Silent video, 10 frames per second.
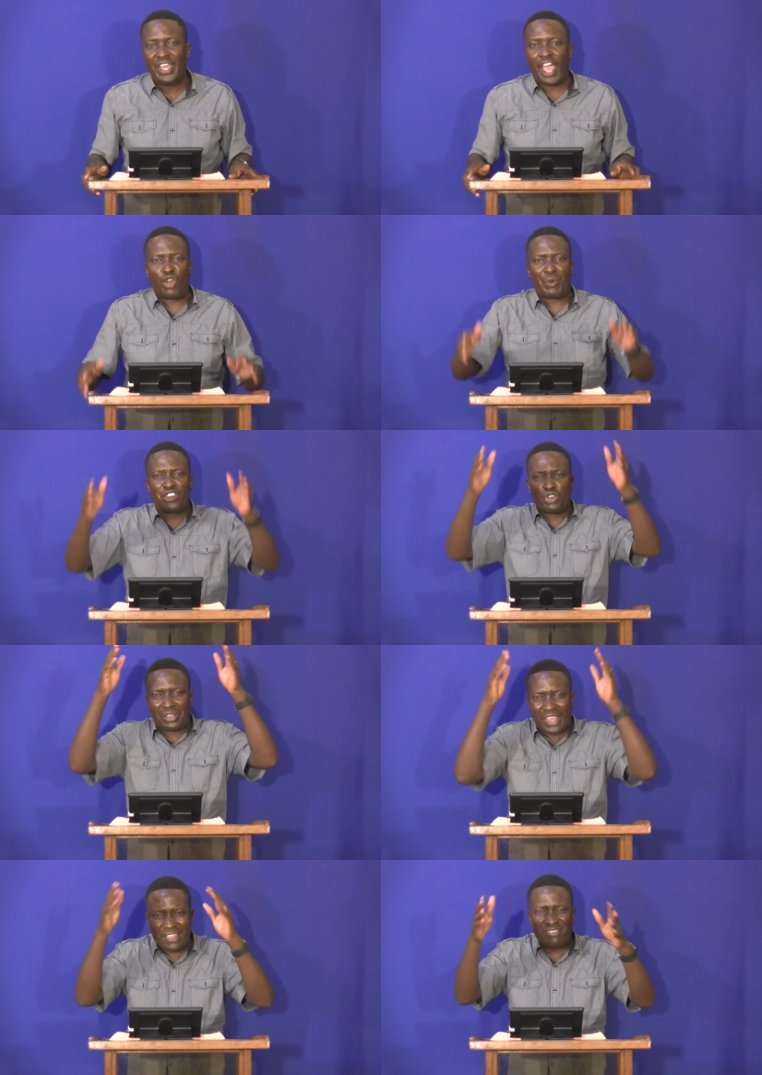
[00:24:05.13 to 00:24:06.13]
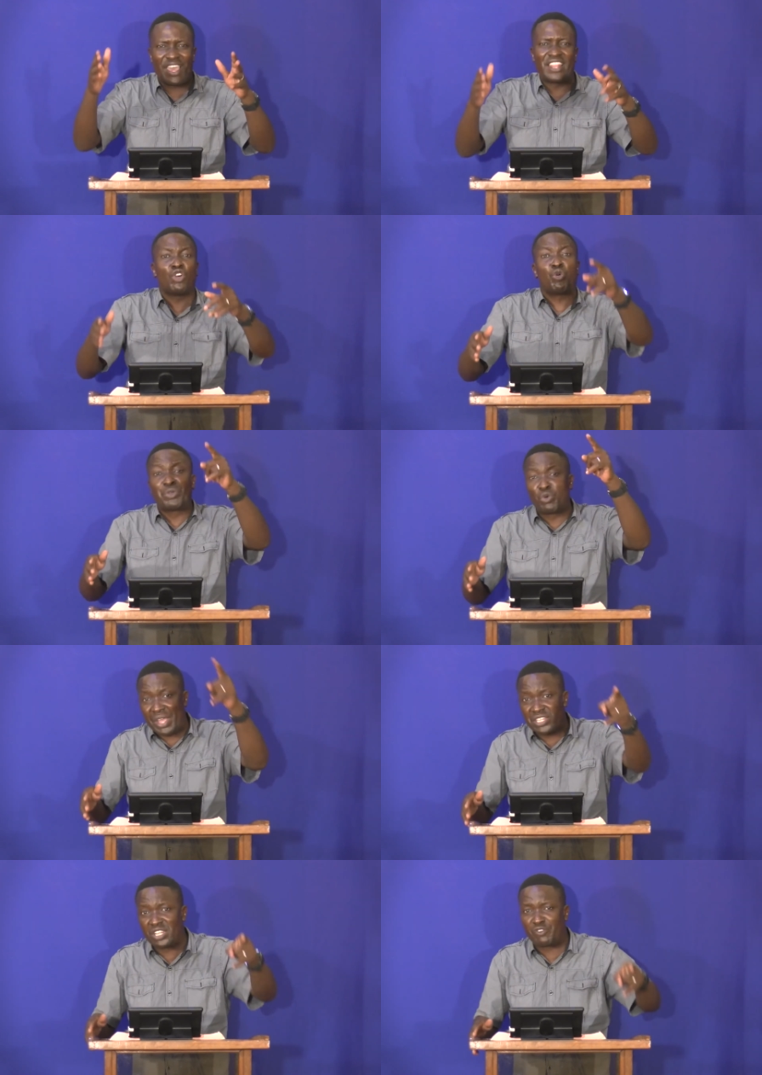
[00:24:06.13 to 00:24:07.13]
And when you get there, they will be
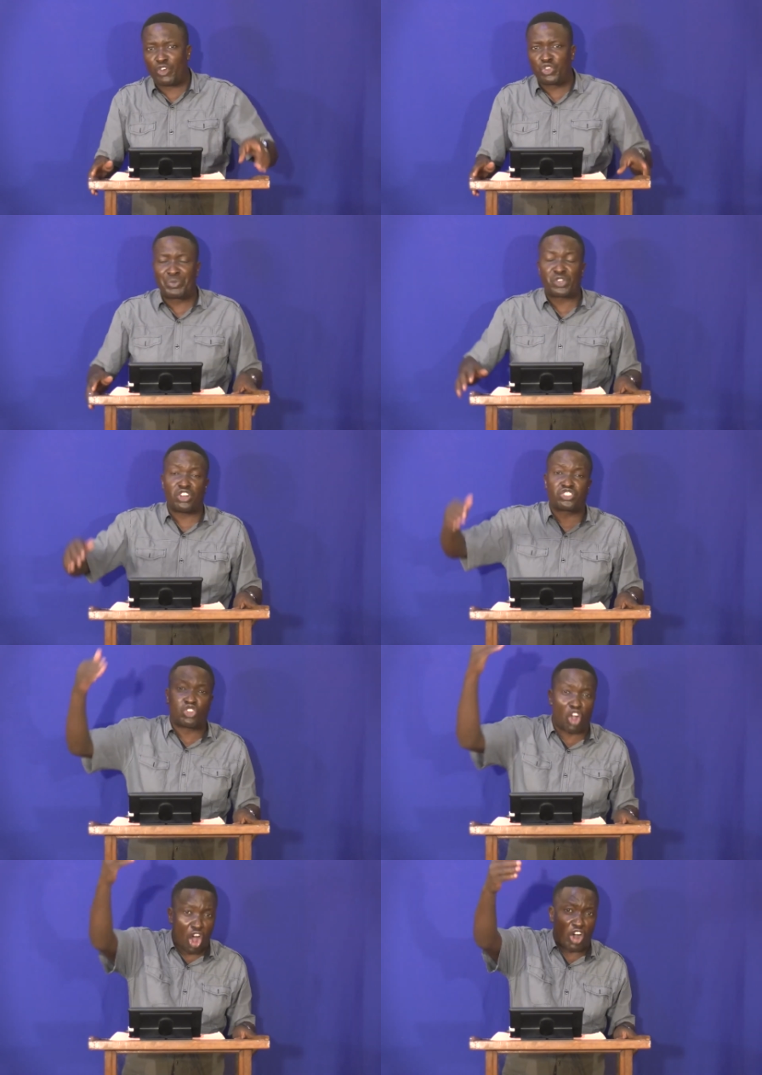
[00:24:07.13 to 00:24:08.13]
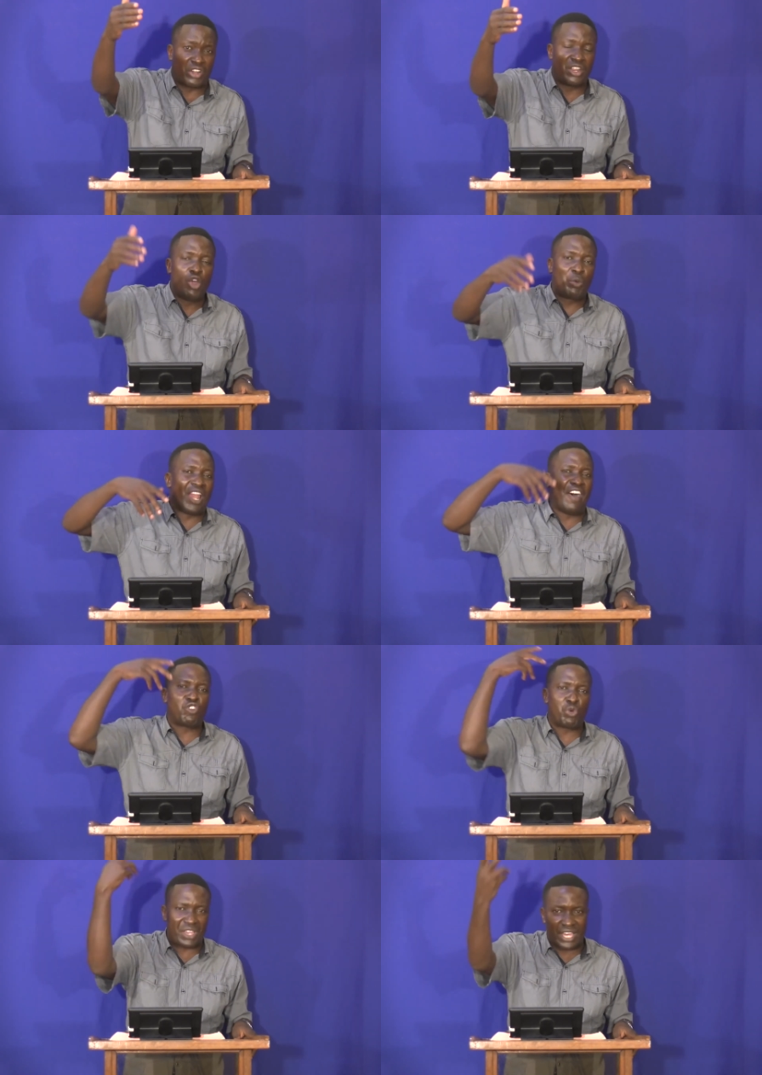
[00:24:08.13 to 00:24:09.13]
waiting for you because God will have
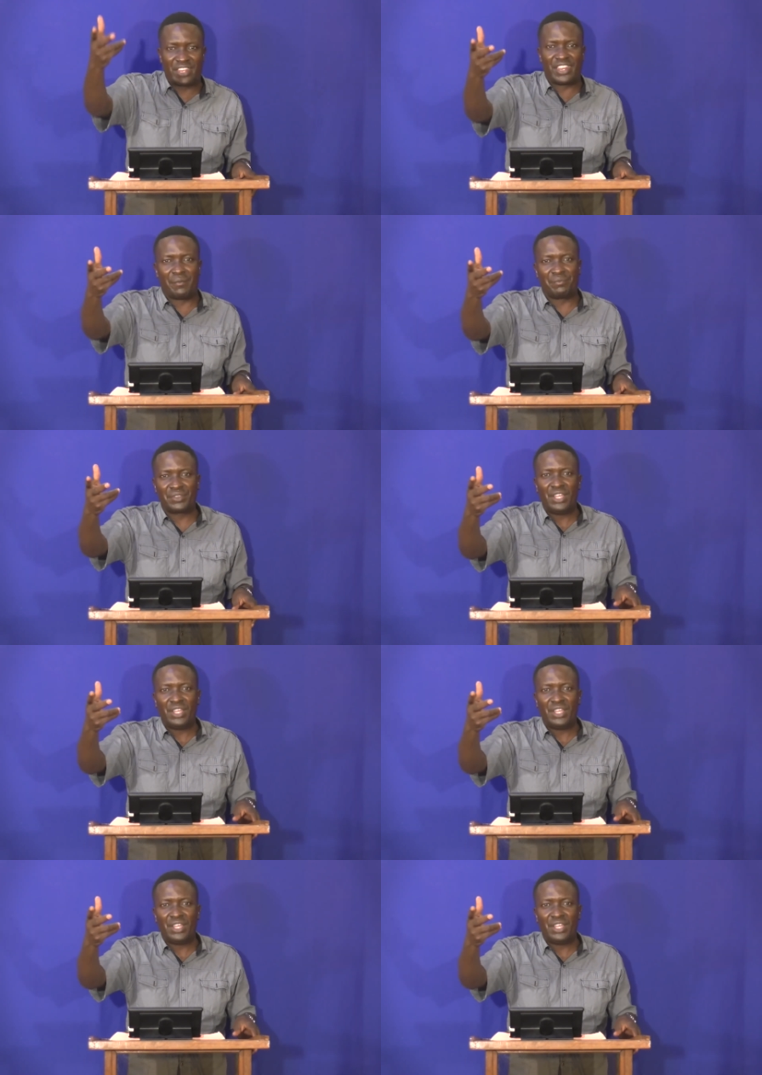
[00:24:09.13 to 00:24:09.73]
quickened them.